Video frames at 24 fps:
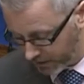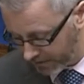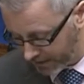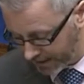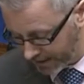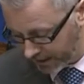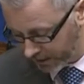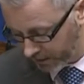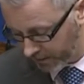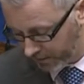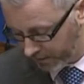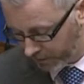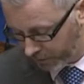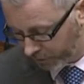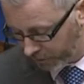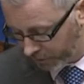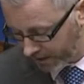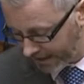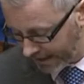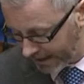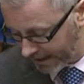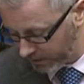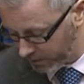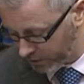figure of
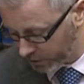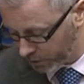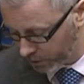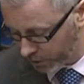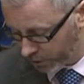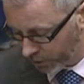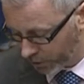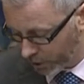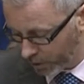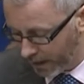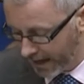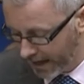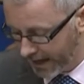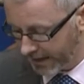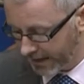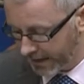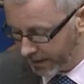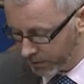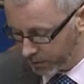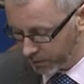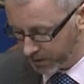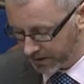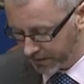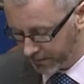€3,000, this
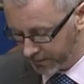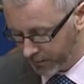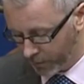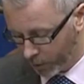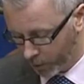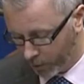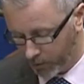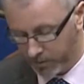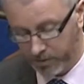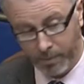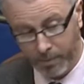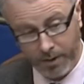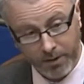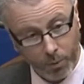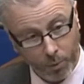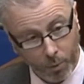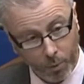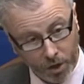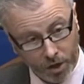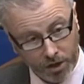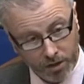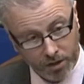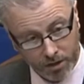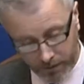was informed by the
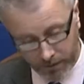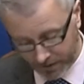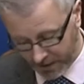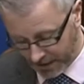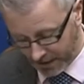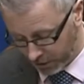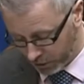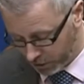work of the